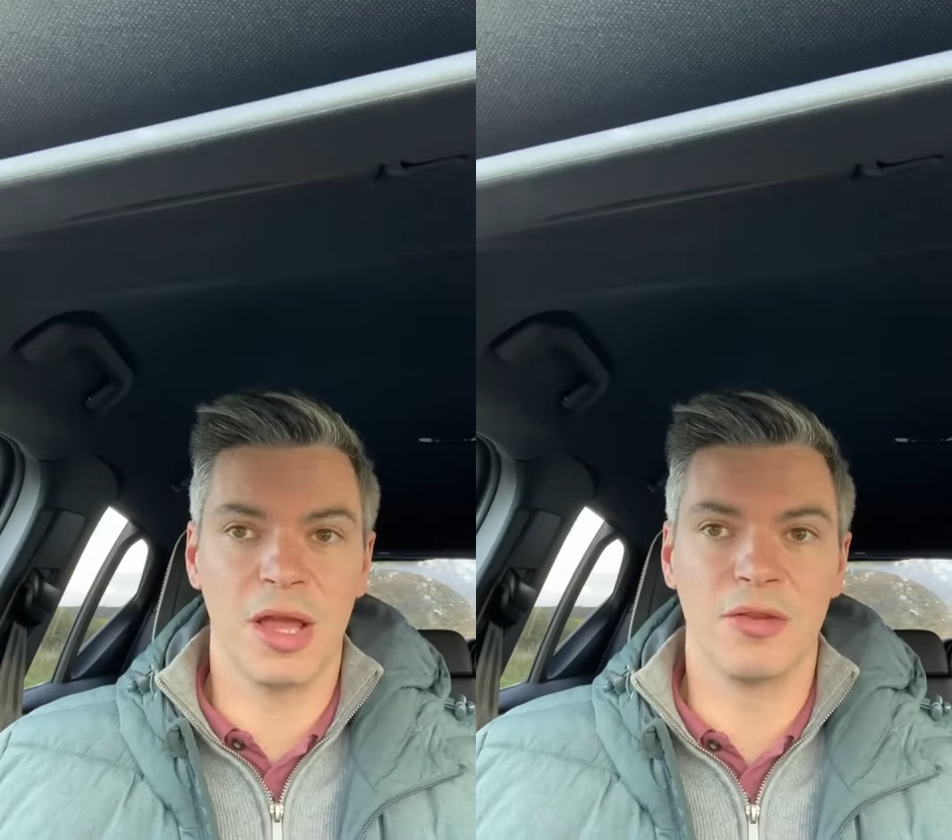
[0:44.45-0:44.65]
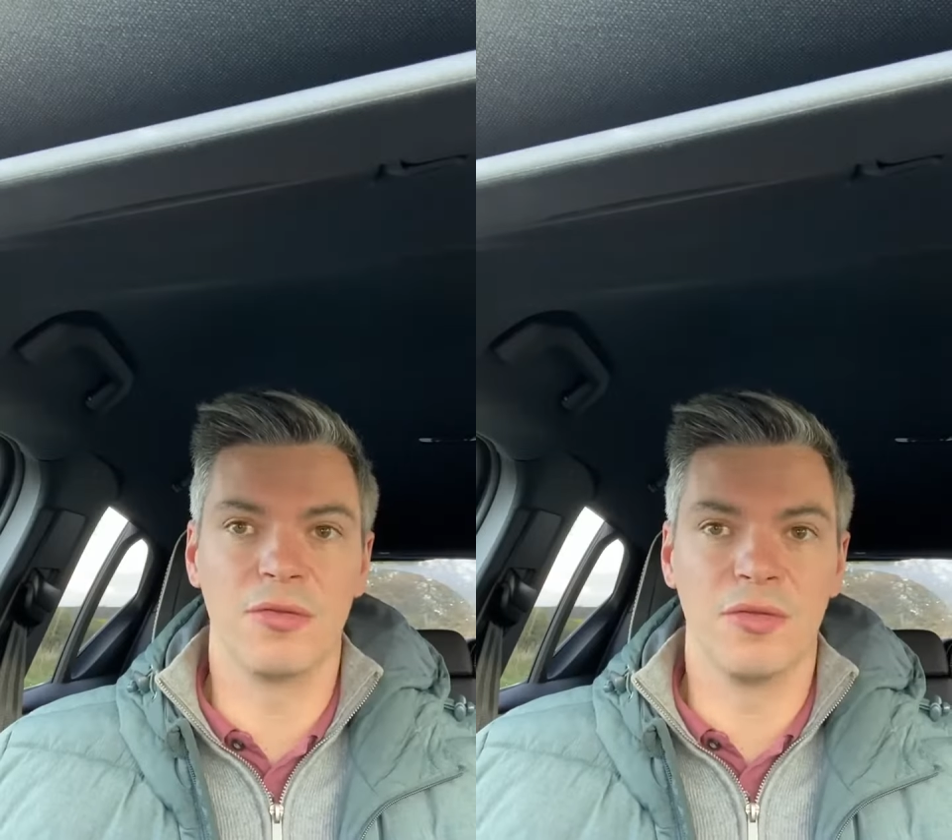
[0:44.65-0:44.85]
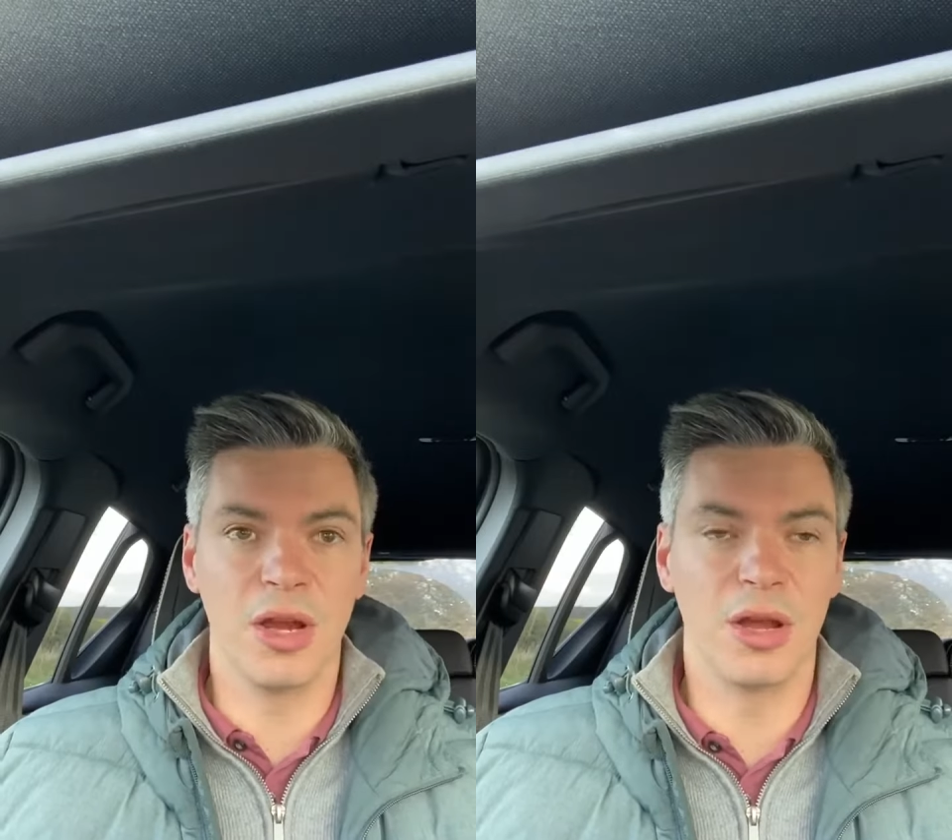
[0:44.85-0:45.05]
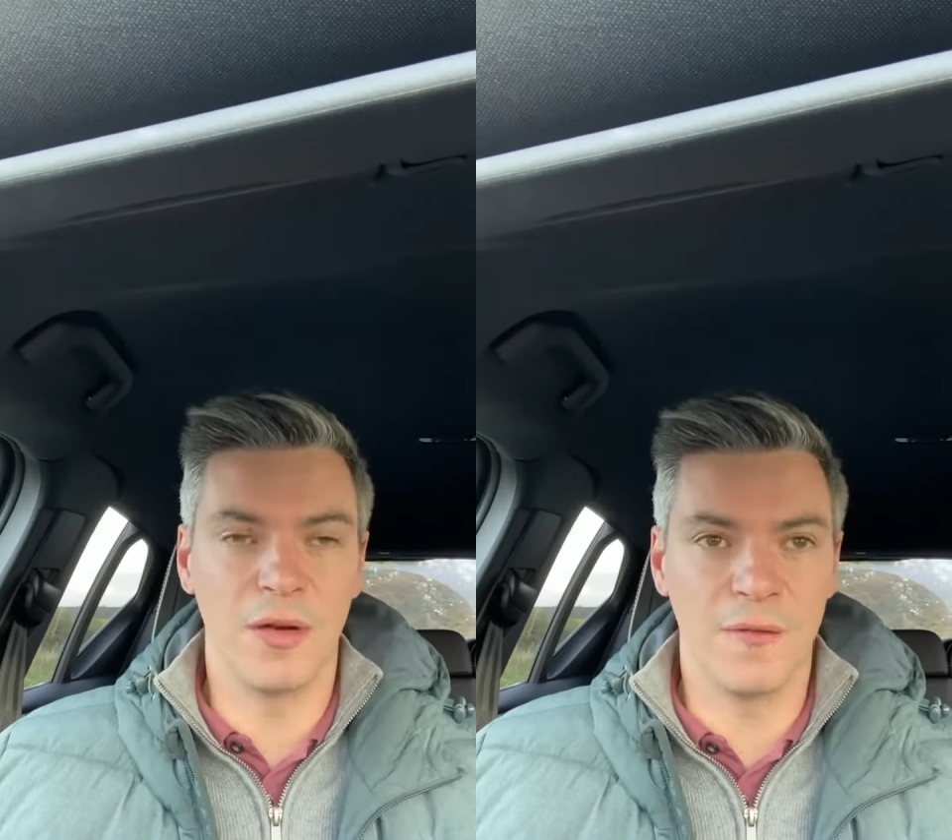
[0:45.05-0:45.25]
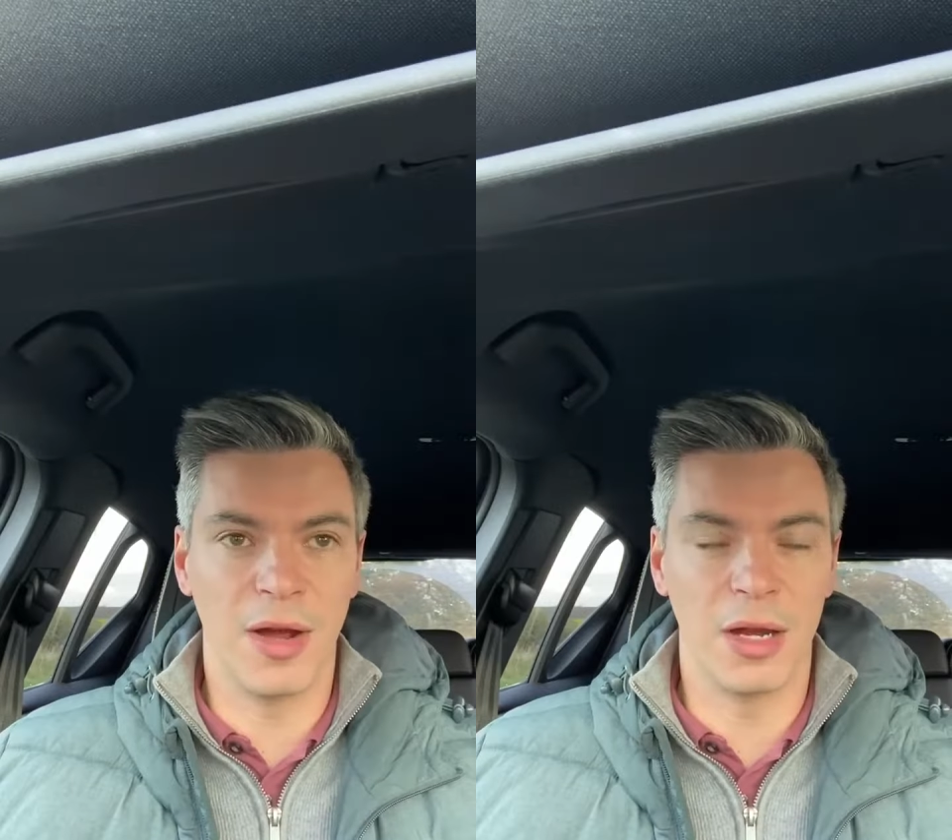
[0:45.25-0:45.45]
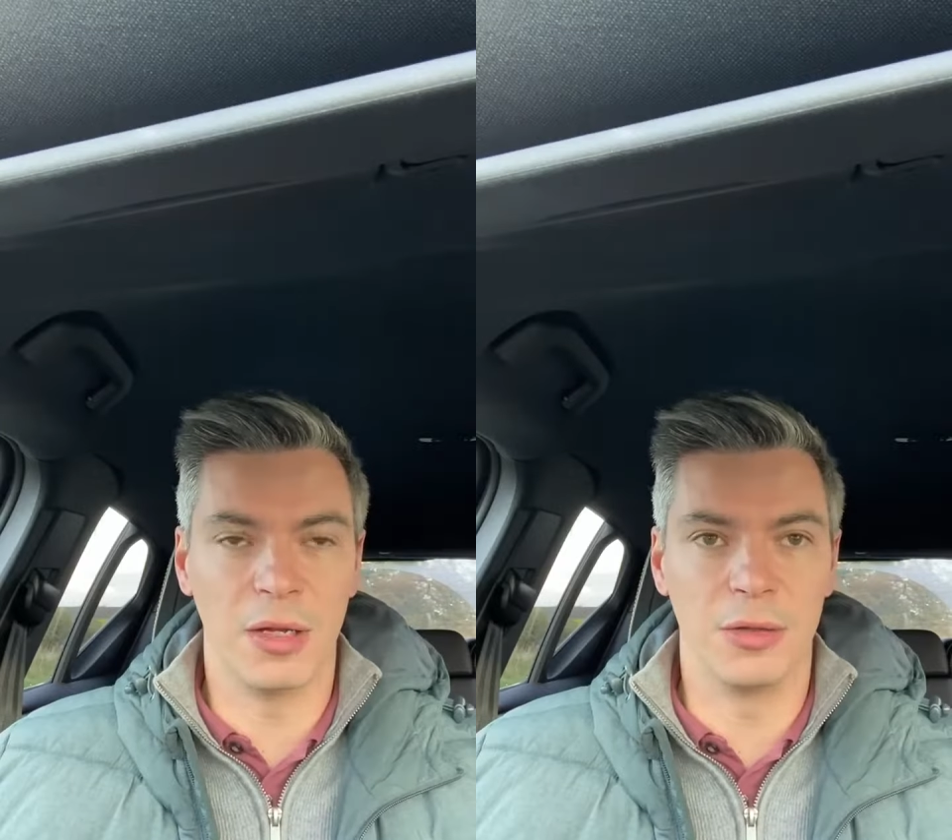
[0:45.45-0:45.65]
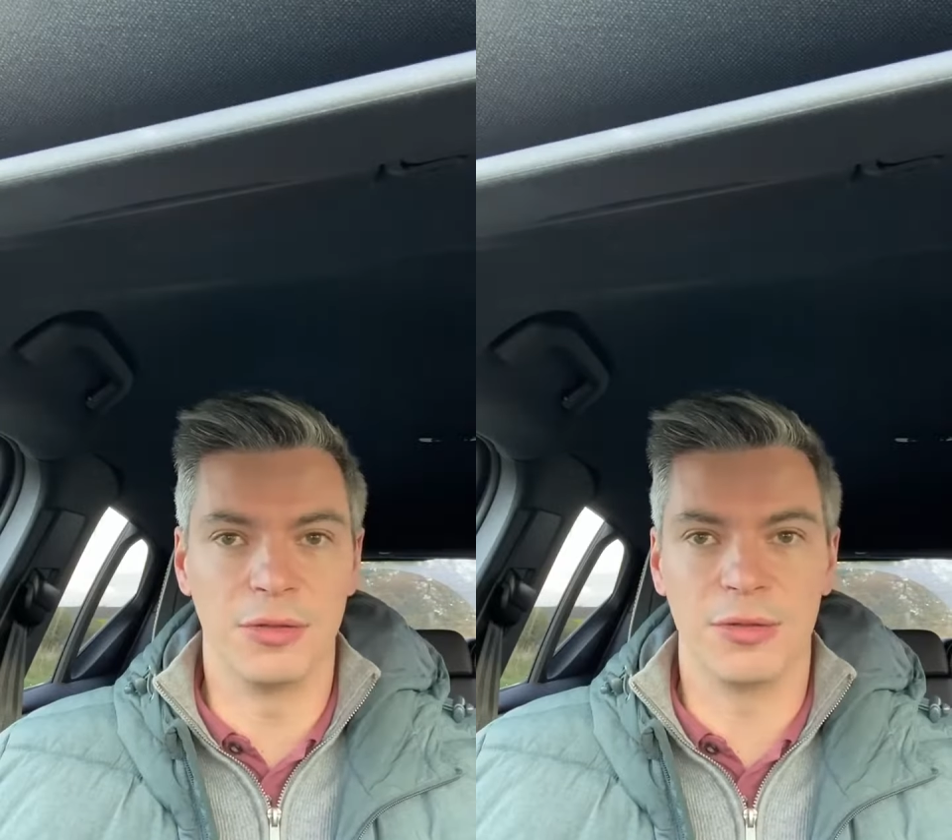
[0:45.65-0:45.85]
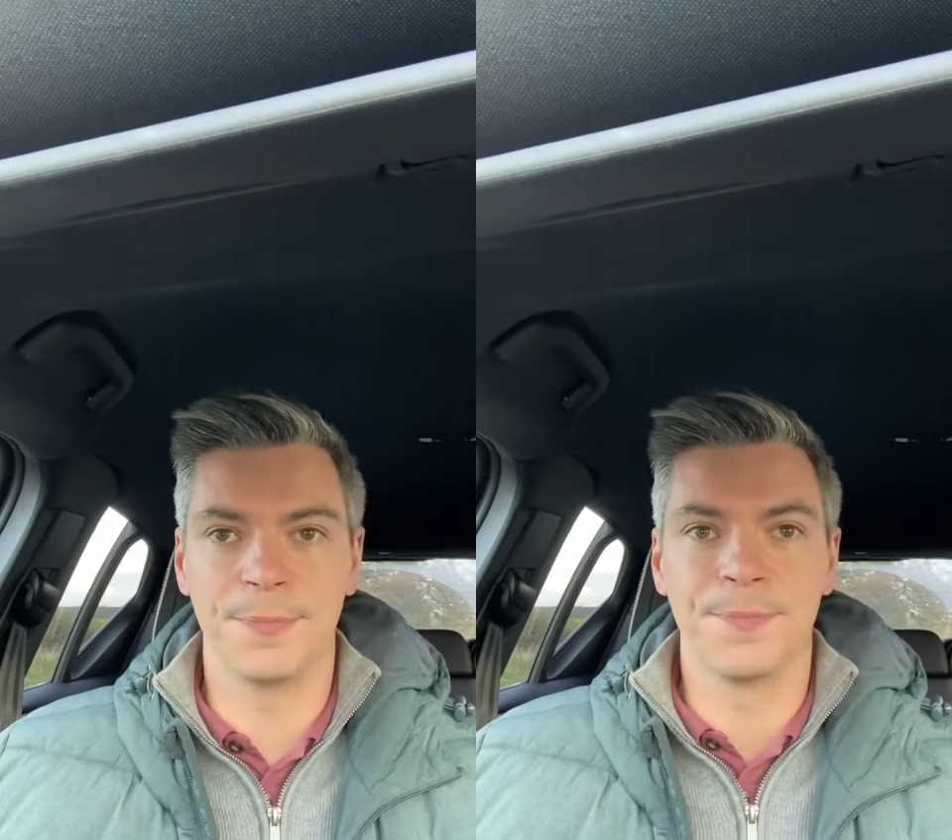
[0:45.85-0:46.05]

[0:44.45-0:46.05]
getting some really good values,